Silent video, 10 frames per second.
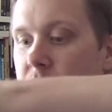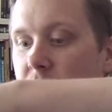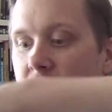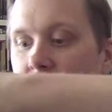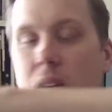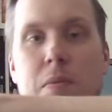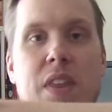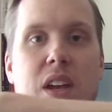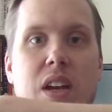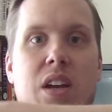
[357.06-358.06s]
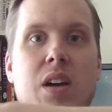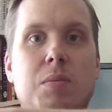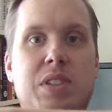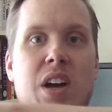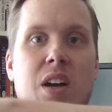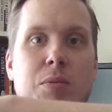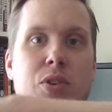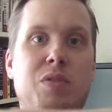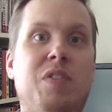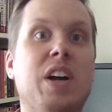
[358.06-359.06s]
then it comes time
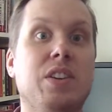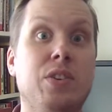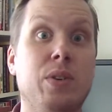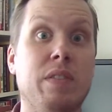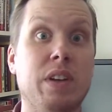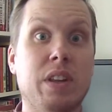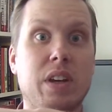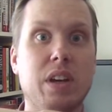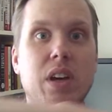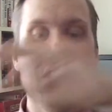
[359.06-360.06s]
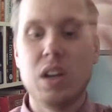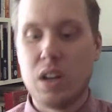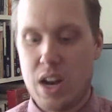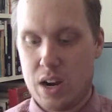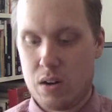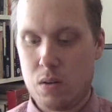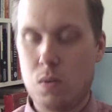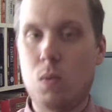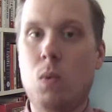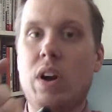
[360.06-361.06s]
to fine-tune everything. Now,
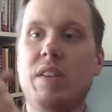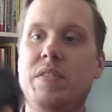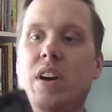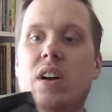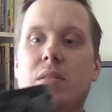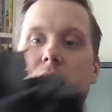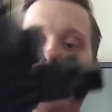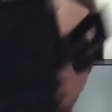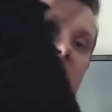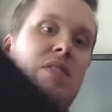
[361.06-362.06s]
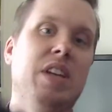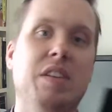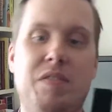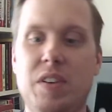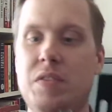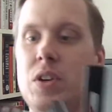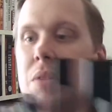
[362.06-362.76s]
what I've done effectively, if you can